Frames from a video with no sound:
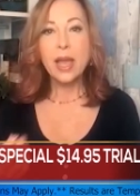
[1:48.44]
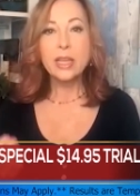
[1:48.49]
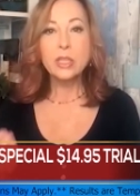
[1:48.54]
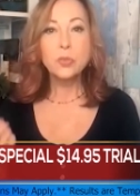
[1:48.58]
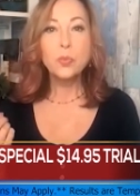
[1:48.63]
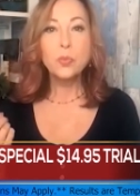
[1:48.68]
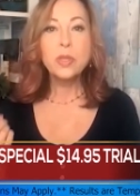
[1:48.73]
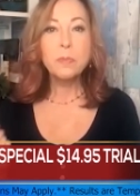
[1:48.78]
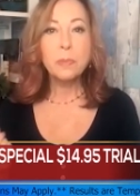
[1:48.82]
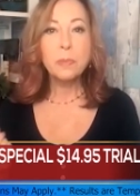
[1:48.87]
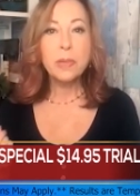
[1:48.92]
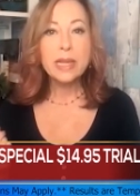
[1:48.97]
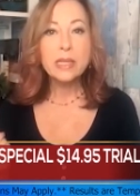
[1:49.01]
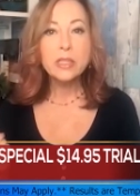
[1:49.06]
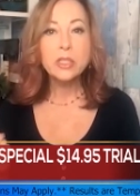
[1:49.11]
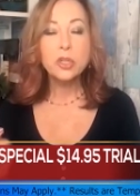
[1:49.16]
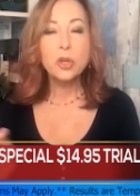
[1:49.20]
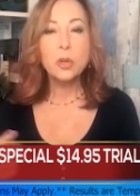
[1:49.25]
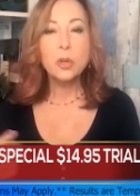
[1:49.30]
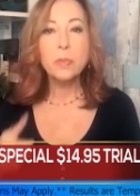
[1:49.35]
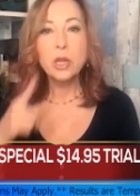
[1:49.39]
eyes. With mm-hmm.
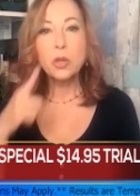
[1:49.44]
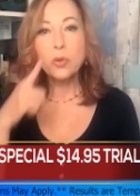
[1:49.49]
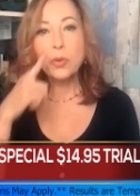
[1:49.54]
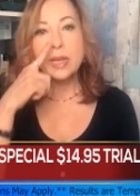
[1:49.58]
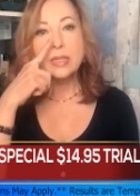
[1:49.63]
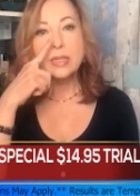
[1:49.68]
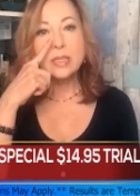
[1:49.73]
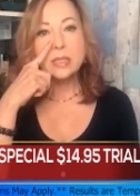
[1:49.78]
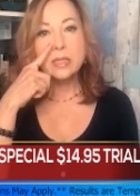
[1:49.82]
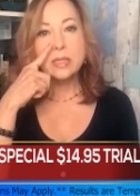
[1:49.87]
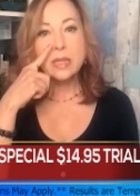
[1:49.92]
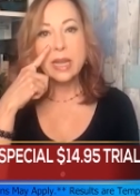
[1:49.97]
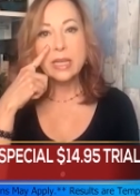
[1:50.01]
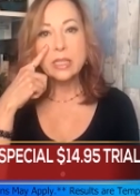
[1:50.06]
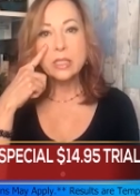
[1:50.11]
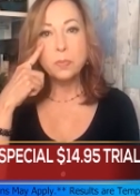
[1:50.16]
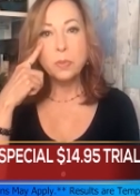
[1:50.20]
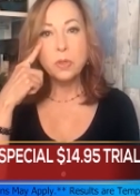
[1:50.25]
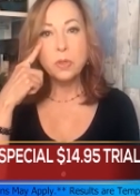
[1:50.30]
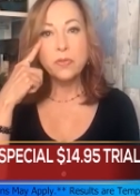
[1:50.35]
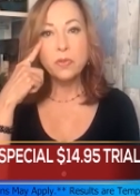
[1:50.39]
Plexaderm, it creates this
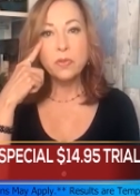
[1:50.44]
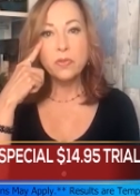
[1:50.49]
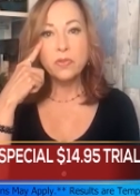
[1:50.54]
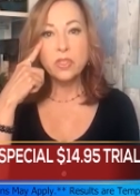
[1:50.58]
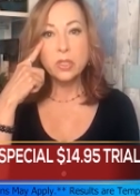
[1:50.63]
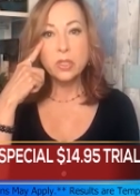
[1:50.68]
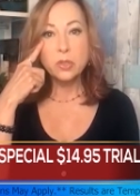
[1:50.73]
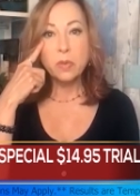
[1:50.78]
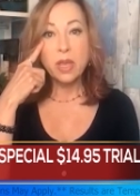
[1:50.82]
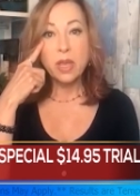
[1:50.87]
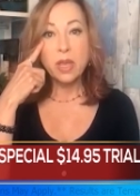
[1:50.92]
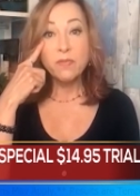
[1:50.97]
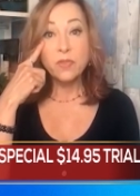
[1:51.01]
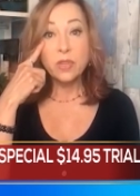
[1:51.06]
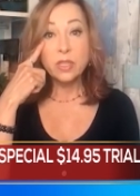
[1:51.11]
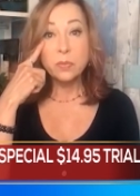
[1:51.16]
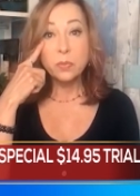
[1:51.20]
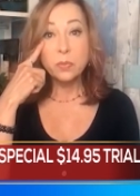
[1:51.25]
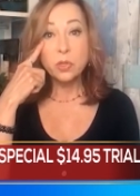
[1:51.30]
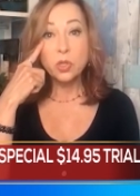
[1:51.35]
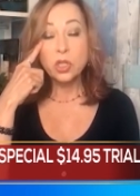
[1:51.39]
nice, beautiful,
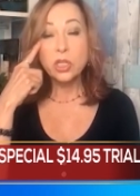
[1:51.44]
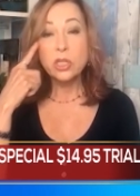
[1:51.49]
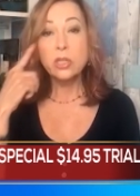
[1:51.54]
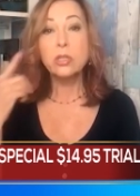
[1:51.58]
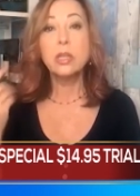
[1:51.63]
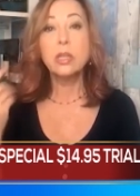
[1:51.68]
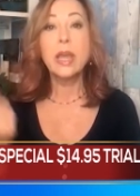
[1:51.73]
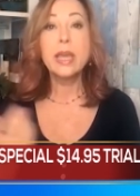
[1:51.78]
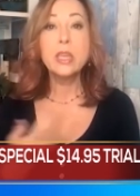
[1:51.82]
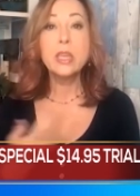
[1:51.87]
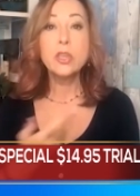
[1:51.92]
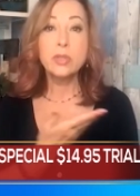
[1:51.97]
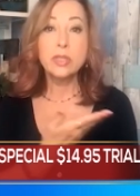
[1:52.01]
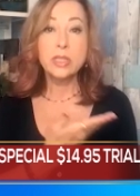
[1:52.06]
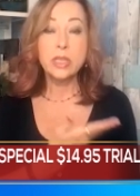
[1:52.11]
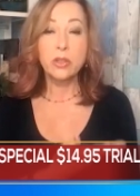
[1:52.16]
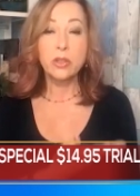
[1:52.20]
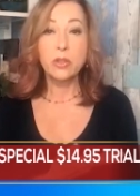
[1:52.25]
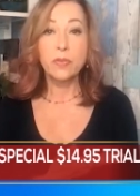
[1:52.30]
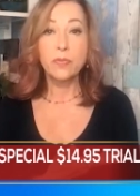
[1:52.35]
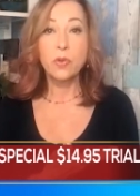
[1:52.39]
invisible shield like you
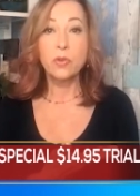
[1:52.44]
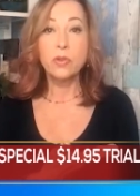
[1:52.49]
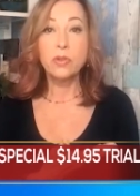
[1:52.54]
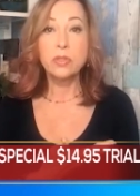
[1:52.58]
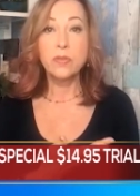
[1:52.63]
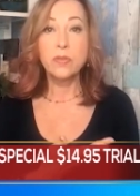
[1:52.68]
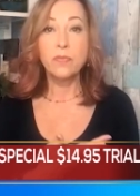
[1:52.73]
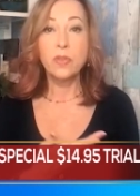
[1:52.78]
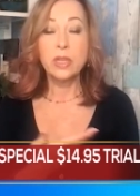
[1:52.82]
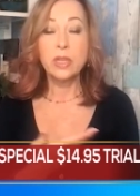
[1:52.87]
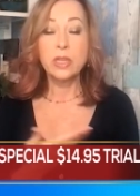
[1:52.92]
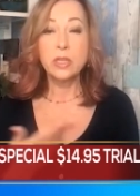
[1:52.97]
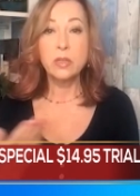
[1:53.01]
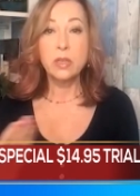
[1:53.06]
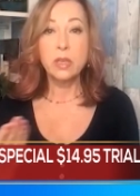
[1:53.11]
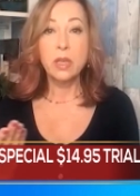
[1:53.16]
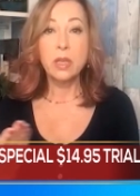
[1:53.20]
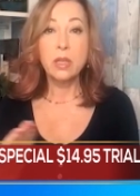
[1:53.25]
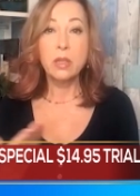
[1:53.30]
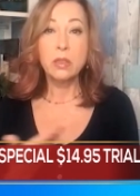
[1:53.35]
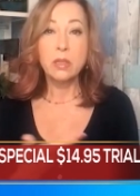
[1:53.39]
see on the mm. photos and video
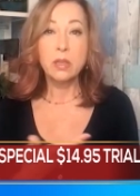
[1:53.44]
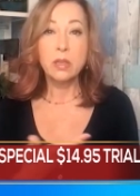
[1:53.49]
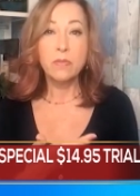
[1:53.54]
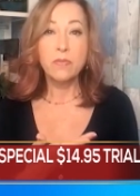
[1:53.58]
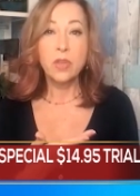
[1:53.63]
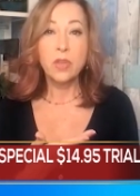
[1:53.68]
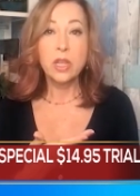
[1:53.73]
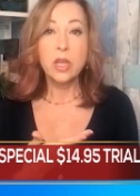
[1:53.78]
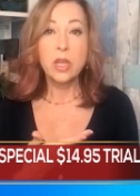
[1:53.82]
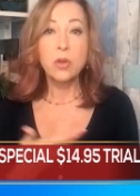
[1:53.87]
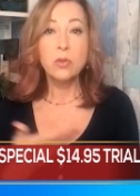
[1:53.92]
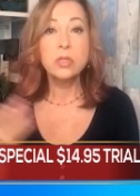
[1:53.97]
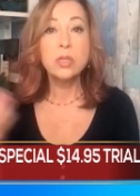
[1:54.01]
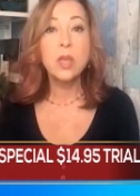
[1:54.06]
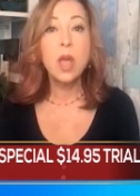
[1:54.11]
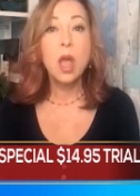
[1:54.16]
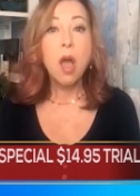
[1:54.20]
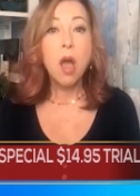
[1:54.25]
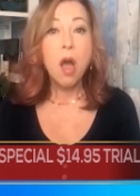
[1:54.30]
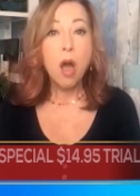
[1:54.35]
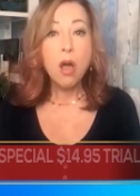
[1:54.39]
and the videos.
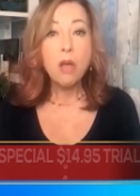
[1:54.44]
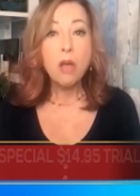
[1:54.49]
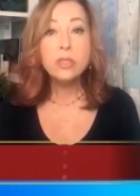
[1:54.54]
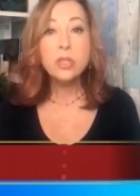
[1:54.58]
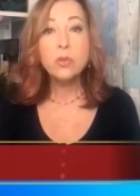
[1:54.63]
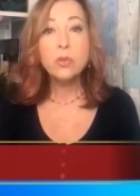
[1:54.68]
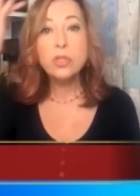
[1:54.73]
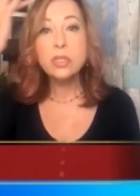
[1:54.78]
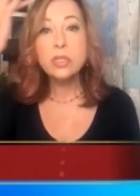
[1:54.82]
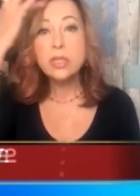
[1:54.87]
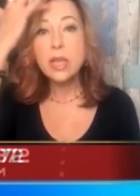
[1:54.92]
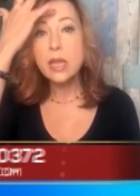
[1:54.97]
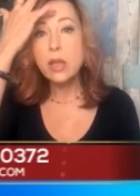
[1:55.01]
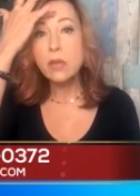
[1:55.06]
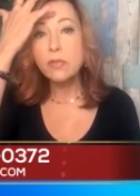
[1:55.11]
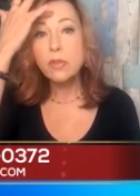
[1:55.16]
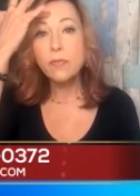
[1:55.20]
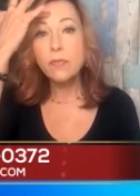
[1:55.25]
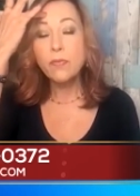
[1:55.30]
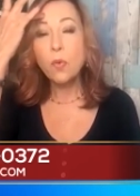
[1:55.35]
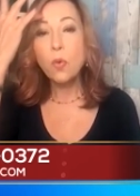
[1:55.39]
Also, just like
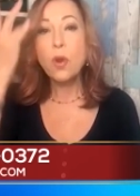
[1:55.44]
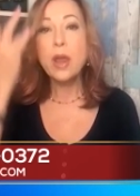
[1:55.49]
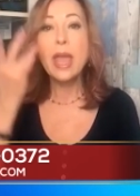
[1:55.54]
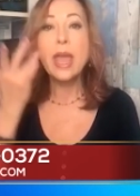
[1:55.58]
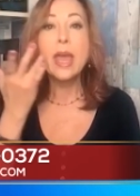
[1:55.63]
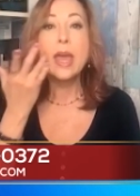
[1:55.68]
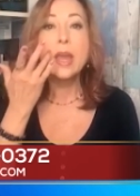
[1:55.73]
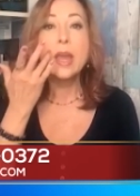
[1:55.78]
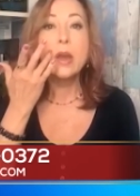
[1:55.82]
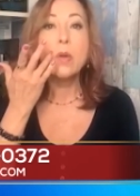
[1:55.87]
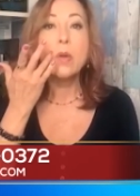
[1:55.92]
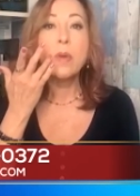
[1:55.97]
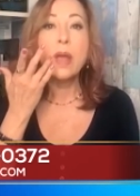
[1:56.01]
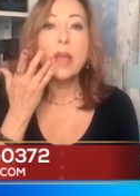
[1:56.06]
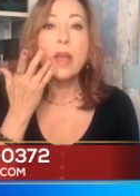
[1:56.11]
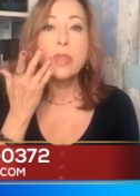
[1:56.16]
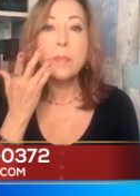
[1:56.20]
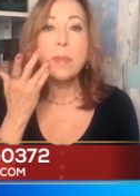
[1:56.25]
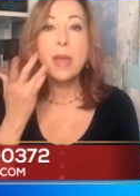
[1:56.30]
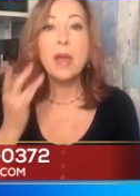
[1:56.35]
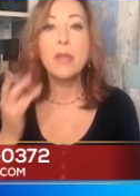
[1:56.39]
the forehead,
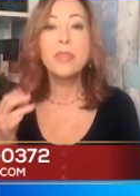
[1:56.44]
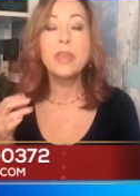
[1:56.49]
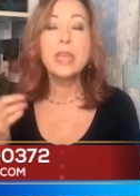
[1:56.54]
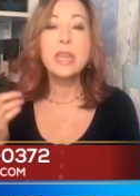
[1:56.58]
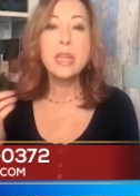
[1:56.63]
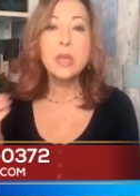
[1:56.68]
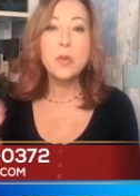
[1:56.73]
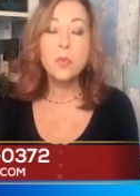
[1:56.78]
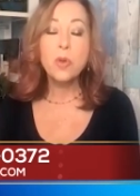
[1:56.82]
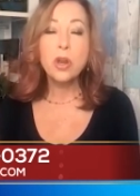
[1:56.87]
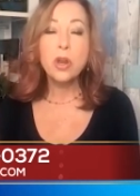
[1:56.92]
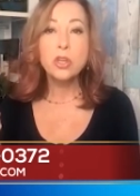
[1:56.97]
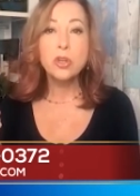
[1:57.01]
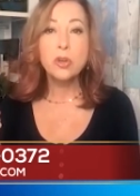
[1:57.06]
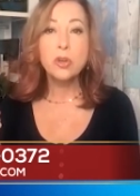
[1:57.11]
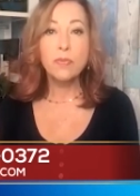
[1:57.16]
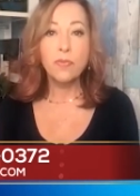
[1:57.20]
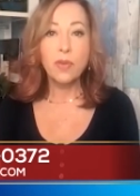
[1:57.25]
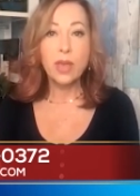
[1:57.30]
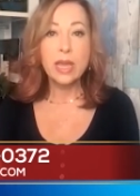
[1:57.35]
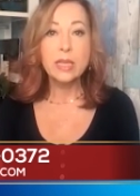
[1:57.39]
around the mouth, anywhere on
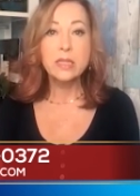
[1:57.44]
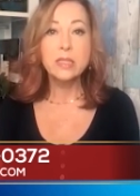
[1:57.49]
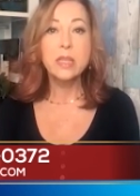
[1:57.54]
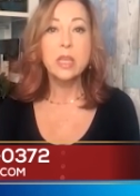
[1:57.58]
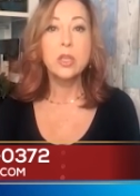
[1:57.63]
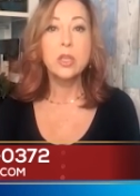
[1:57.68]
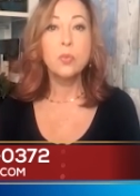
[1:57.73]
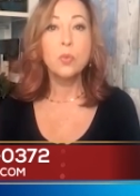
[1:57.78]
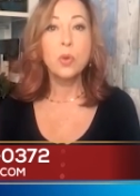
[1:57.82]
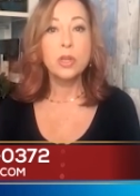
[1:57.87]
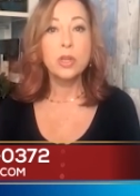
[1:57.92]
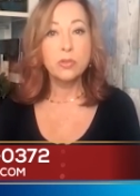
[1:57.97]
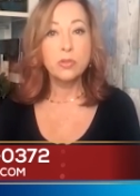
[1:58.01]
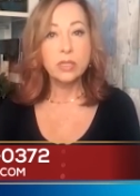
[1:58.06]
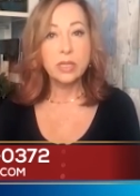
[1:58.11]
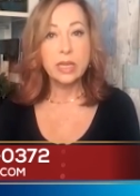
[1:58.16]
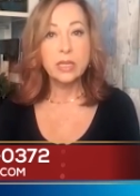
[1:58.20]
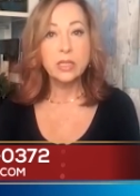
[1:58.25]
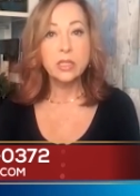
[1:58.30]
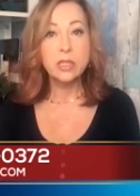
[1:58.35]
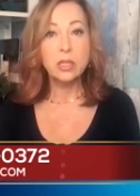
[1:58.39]
your face that you want your
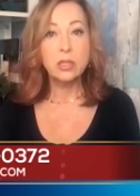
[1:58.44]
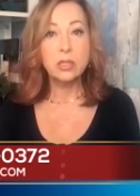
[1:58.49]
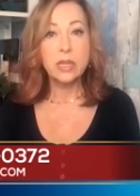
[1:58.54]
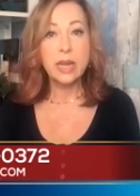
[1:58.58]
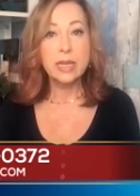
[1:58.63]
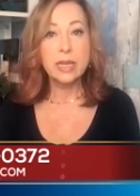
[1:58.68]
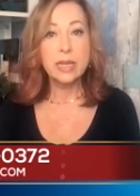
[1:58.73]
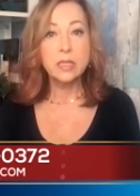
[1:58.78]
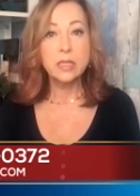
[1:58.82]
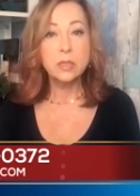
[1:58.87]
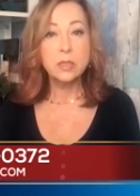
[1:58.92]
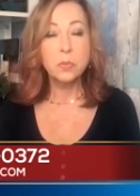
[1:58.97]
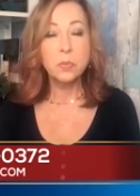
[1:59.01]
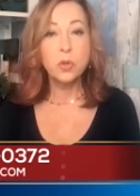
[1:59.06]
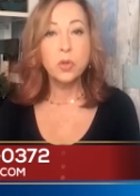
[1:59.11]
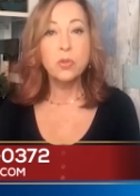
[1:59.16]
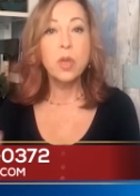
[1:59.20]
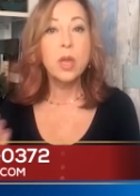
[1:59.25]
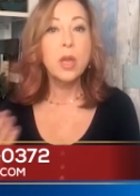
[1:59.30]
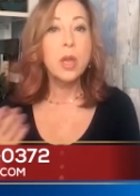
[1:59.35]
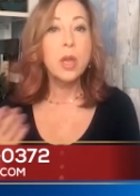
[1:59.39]
skin to look nice and
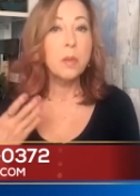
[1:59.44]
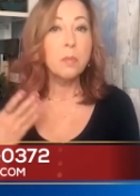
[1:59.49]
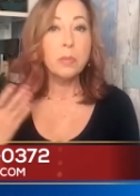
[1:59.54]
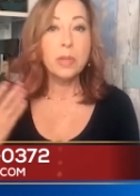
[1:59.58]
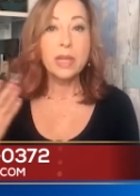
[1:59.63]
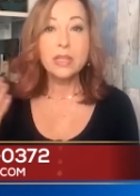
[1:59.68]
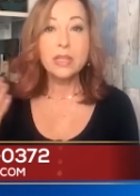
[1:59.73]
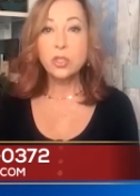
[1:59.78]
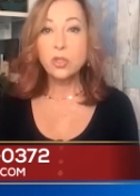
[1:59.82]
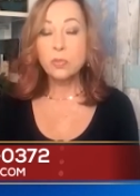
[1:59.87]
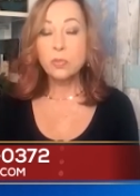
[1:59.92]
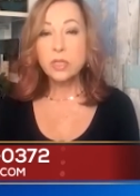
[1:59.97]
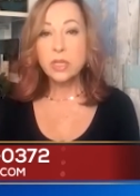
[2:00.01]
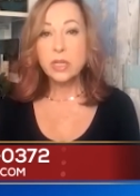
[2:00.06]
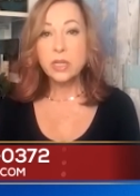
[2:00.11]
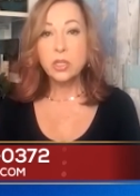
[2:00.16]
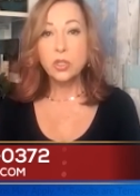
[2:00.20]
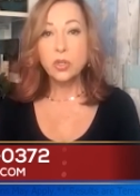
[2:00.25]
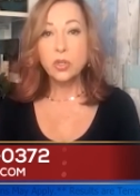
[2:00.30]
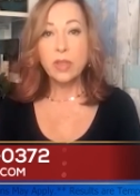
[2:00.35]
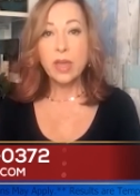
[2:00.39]
smooth, Plexaderm is going
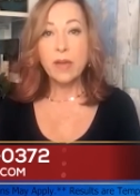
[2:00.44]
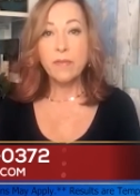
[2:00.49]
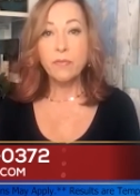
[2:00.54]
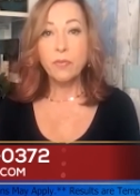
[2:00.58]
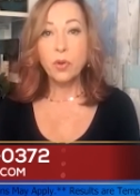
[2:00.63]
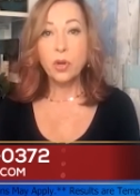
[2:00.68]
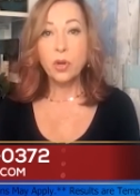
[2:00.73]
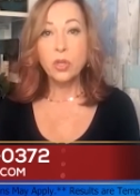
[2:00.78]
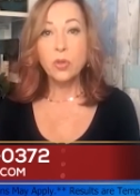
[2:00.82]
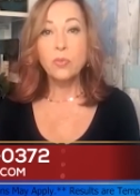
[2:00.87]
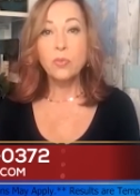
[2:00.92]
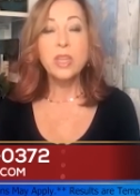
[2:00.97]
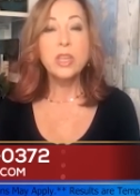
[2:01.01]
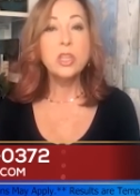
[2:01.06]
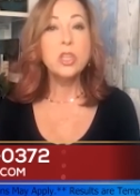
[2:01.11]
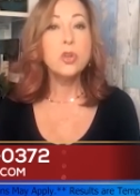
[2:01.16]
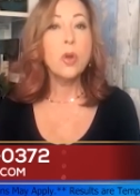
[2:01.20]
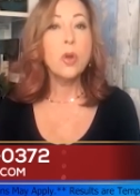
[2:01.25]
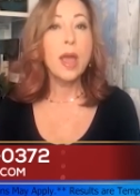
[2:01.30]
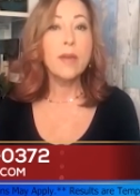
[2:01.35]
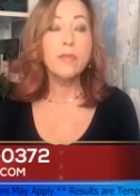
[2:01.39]
to do that for you. Then
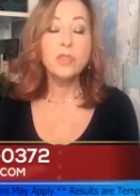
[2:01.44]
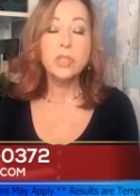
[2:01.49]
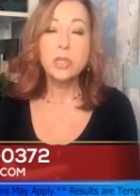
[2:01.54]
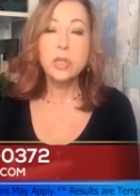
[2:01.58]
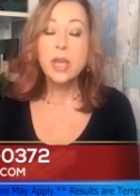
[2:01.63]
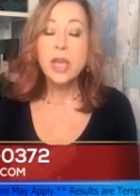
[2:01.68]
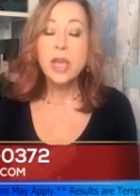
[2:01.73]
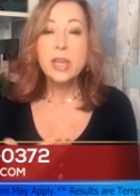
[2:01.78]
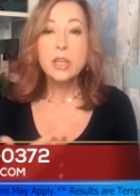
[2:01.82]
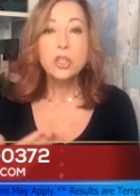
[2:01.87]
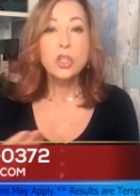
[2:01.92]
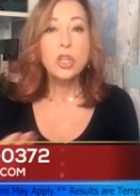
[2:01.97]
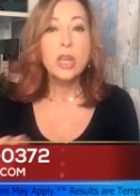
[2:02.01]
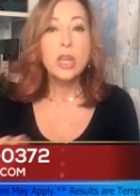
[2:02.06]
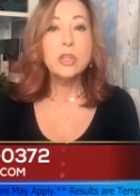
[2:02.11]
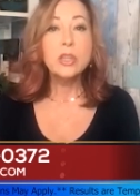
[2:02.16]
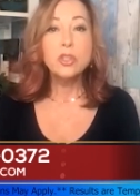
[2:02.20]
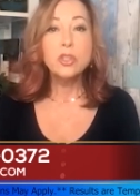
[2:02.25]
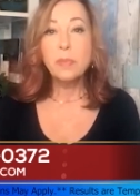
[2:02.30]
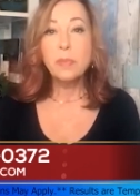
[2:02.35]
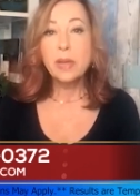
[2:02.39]
you don't have to
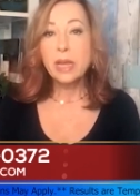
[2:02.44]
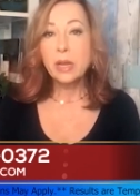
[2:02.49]
change your